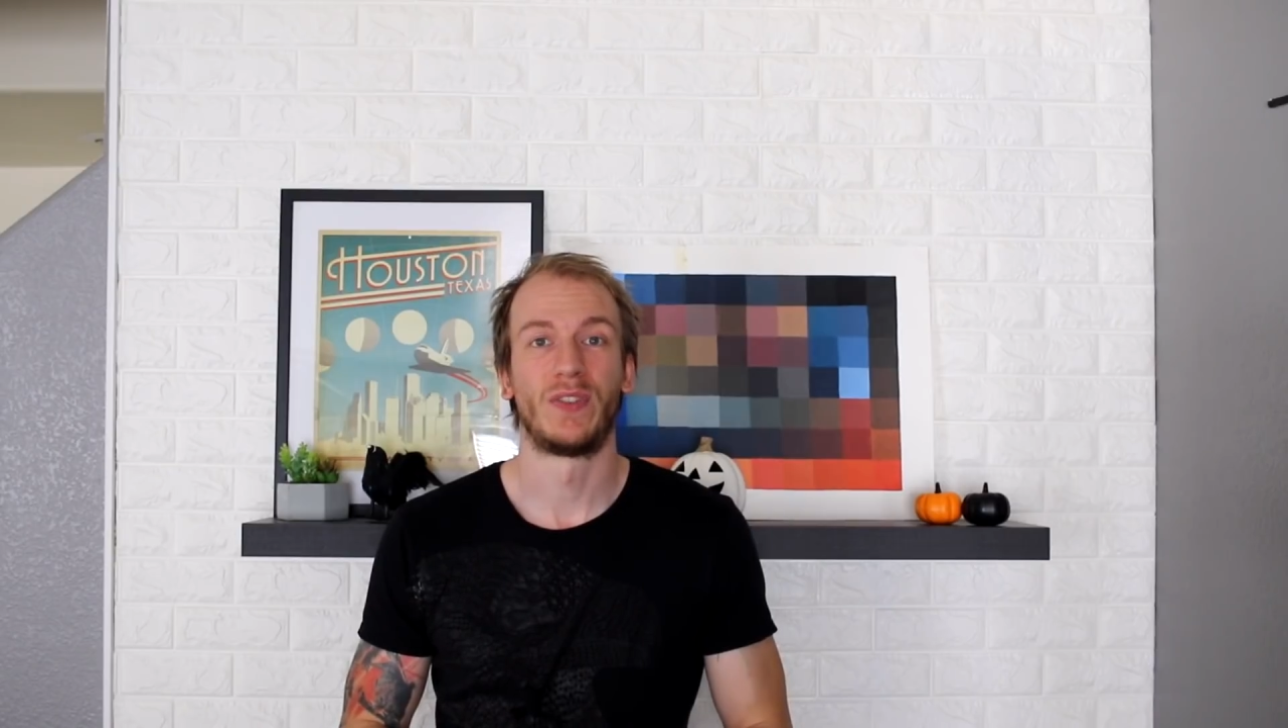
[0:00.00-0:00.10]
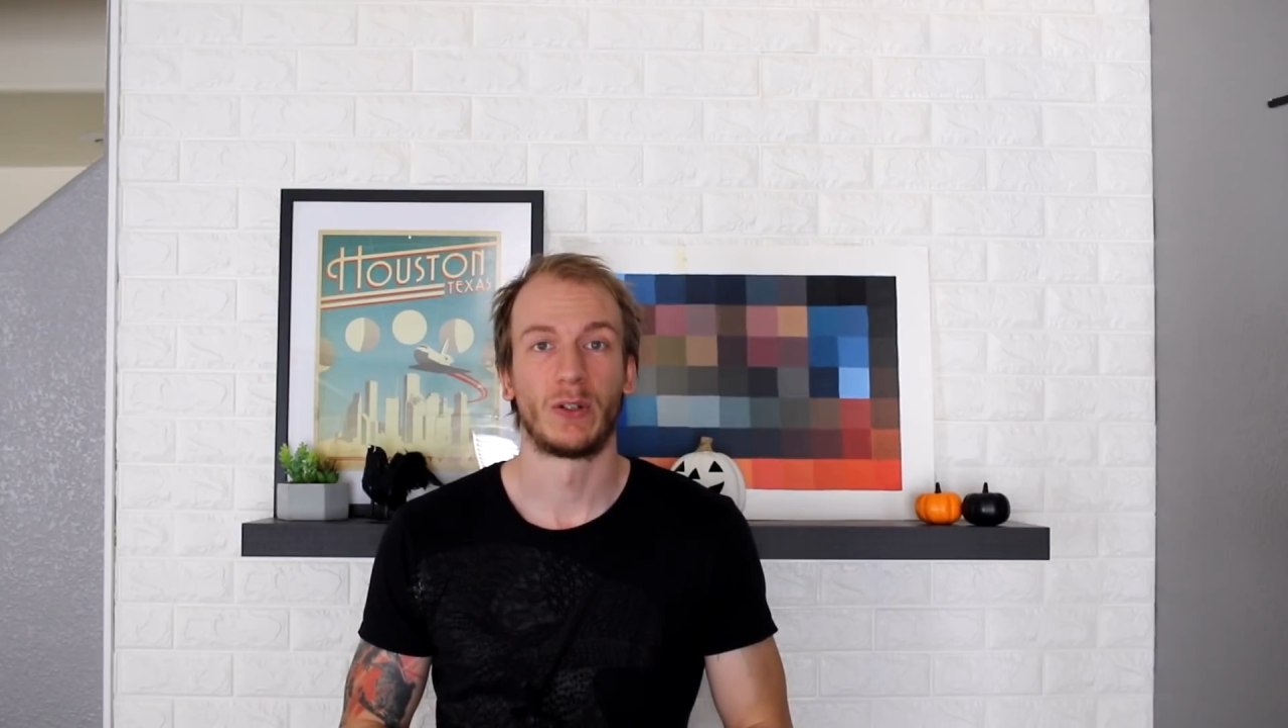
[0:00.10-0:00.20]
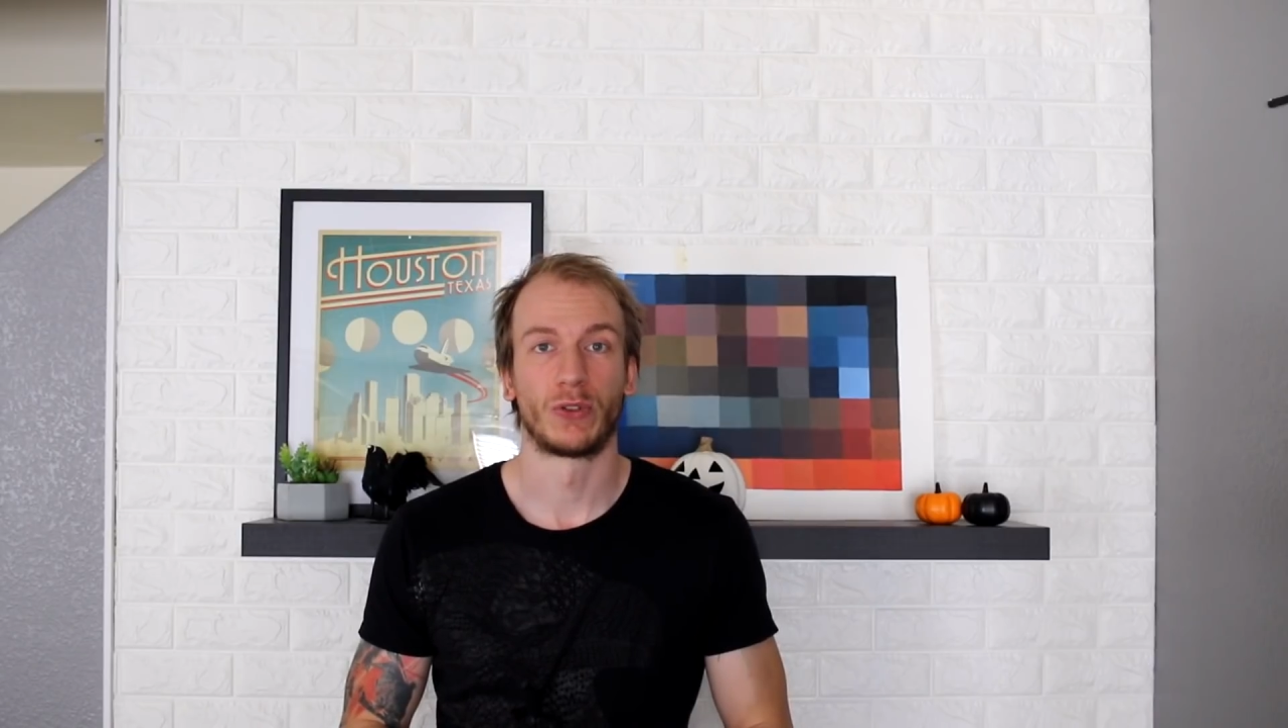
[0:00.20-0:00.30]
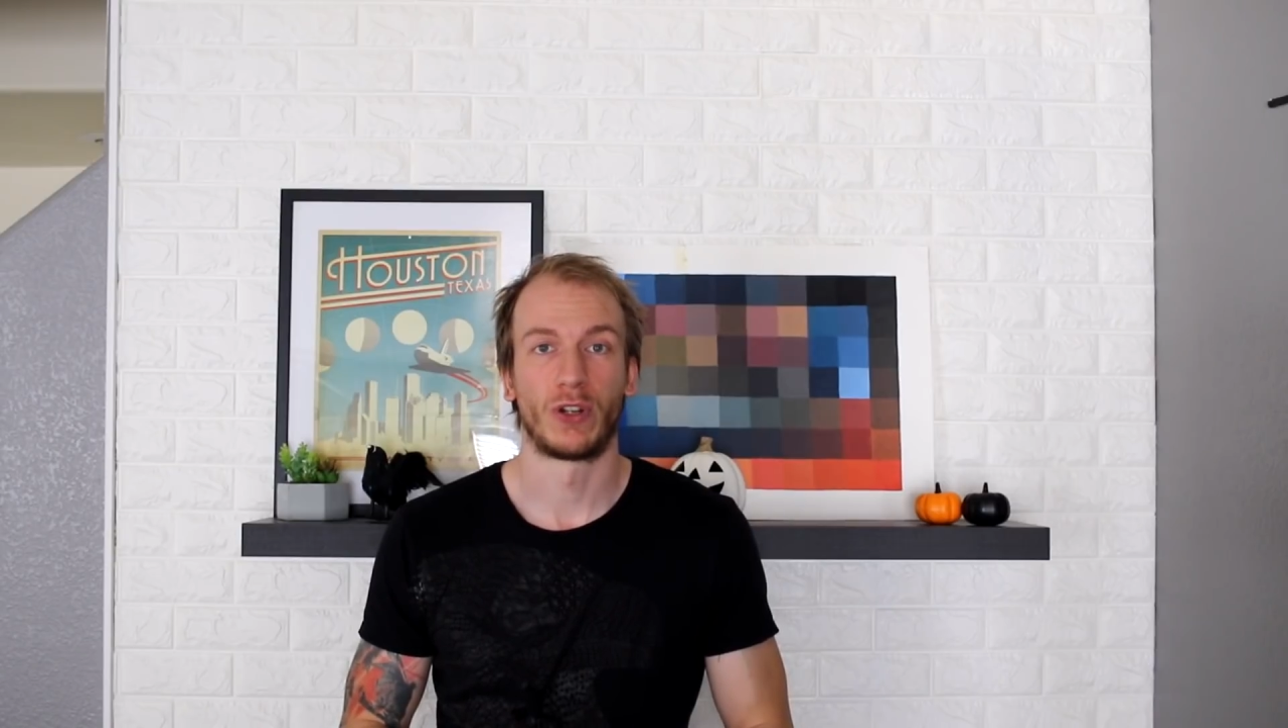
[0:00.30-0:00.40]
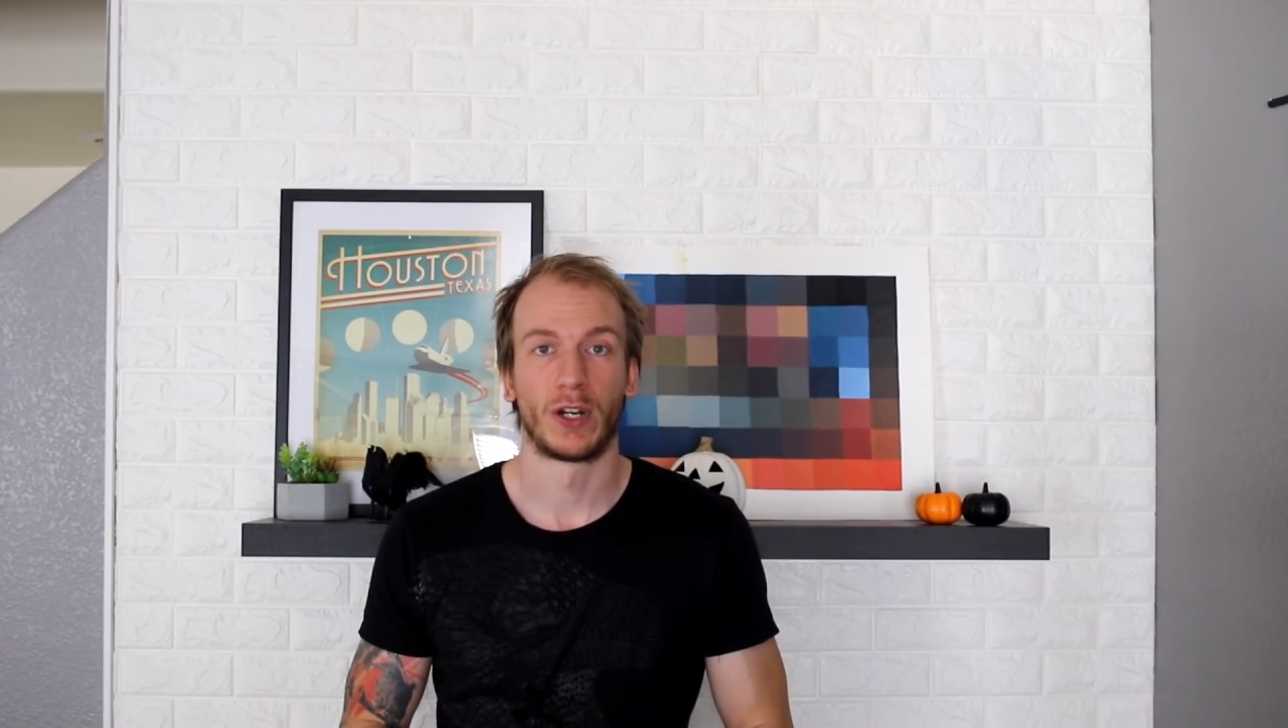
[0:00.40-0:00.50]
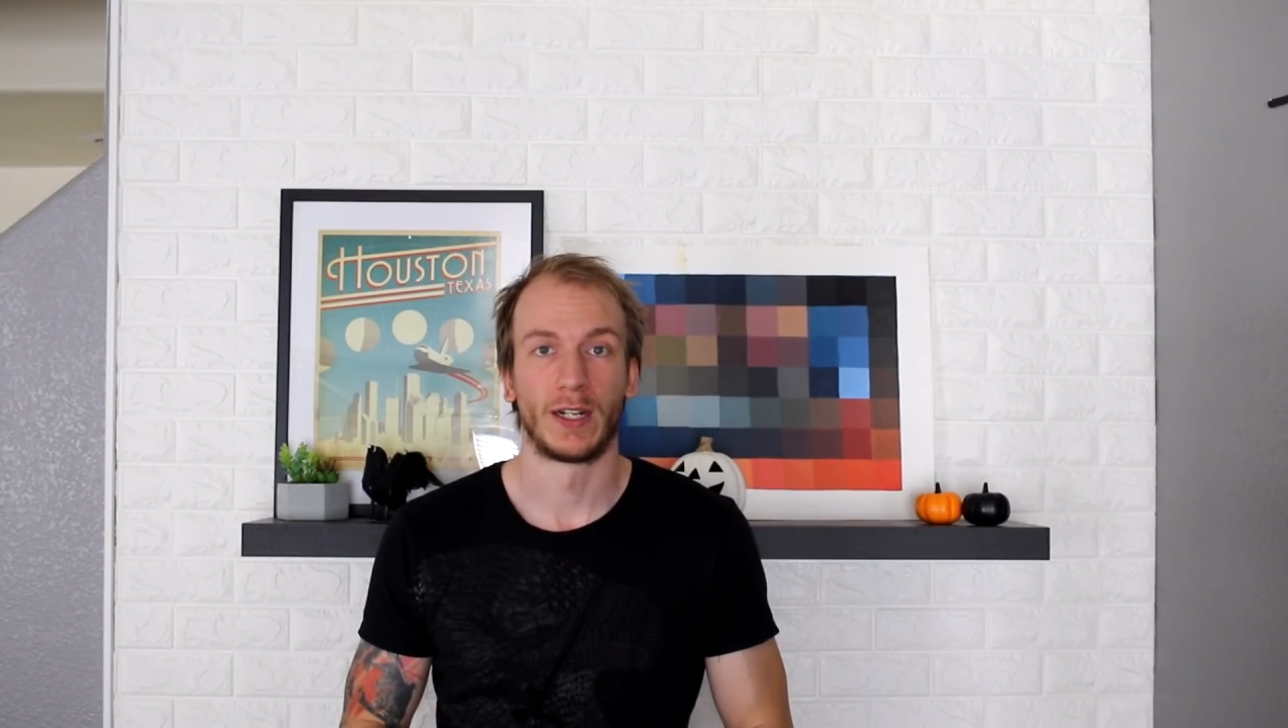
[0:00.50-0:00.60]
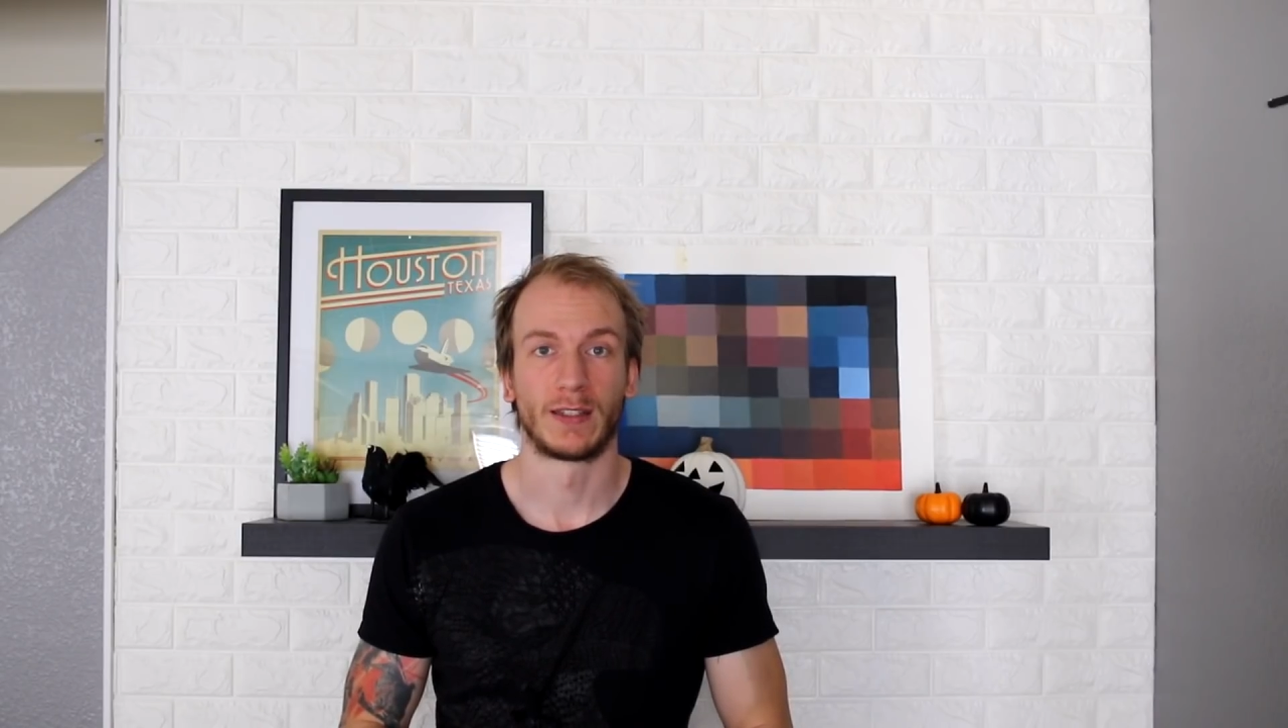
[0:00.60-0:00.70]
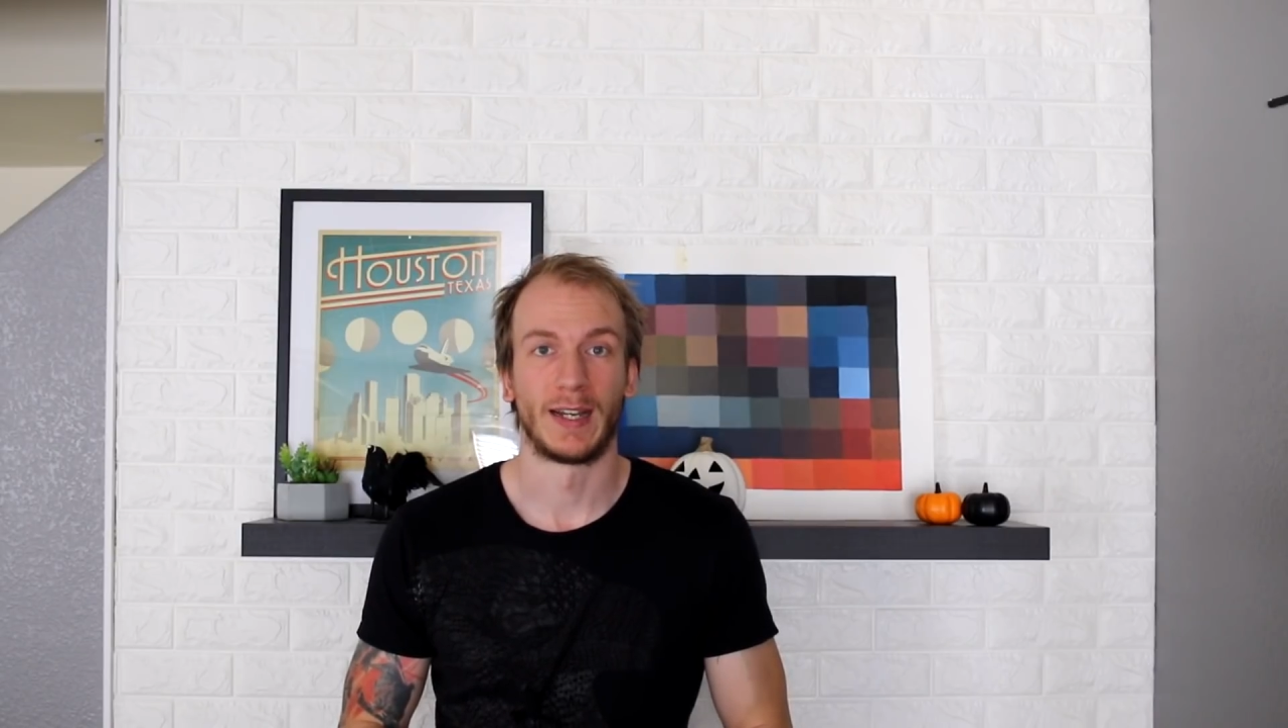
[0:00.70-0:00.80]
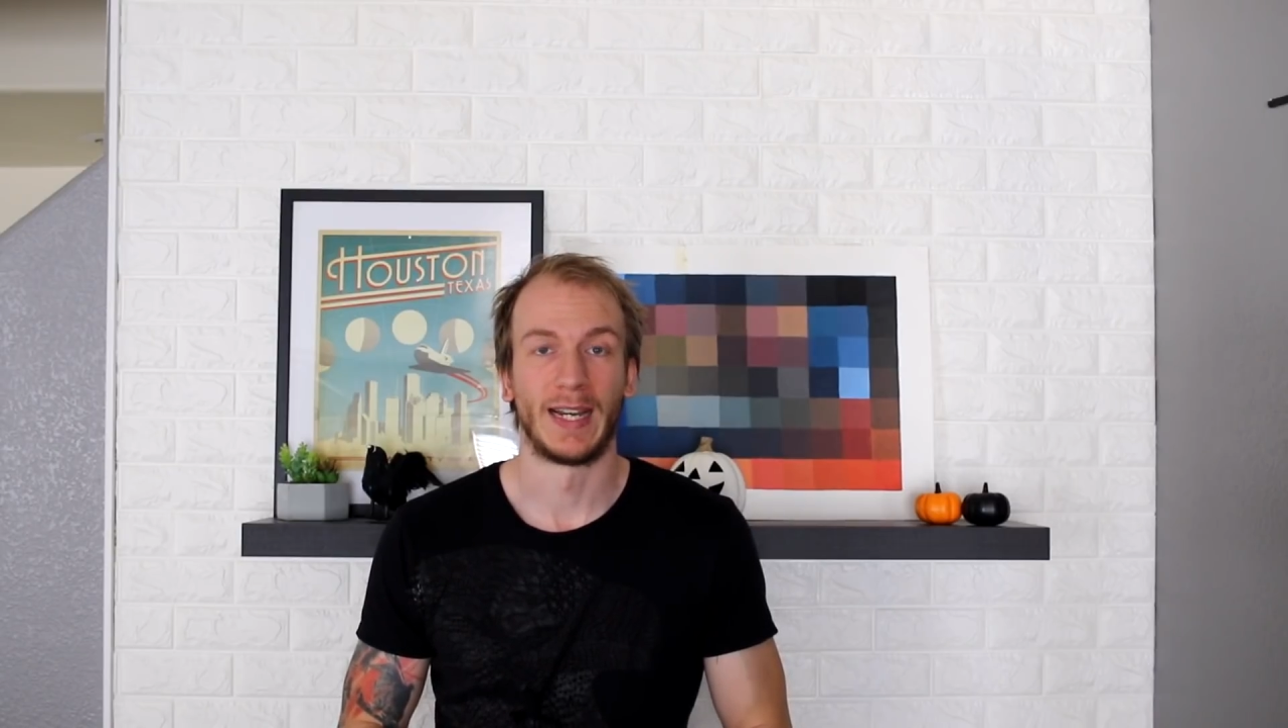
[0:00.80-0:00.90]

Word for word: difficult target